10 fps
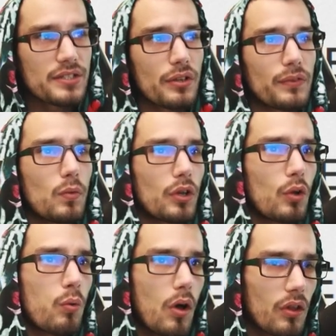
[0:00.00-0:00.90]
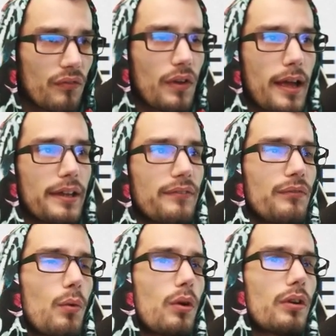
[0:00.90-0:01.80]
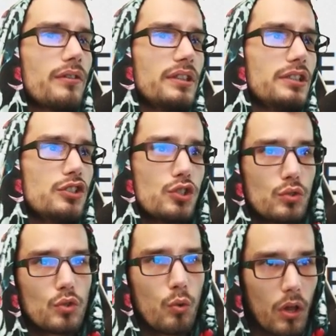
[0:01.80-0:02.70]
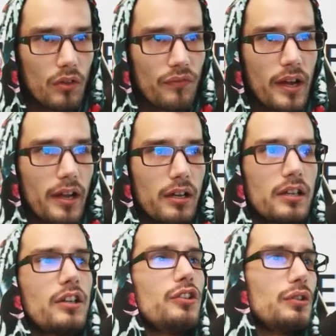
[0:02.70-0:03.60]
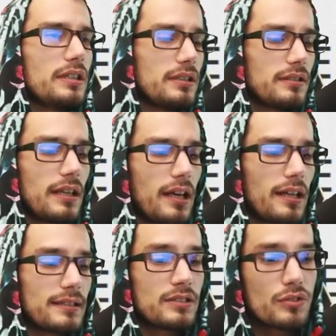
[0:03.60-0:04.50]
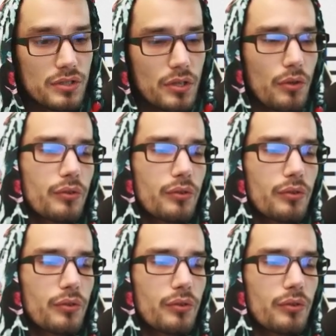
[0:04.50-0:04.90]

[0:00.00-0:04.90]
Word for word: So if you want to qualify for the June qualifier, you can uh, do so